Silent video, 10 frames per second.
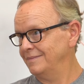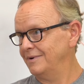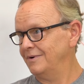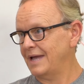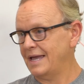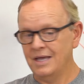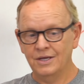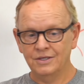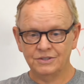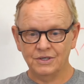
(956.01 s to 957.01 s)
Okay,
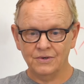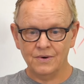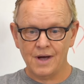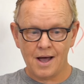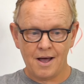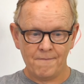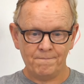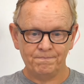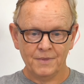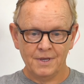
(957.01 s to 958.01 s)
so
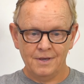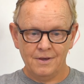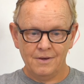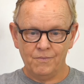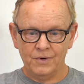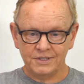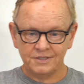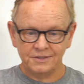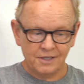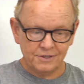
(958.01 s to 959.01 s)
what
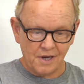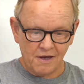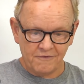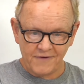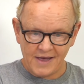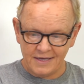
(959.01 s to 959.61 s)
starts off as a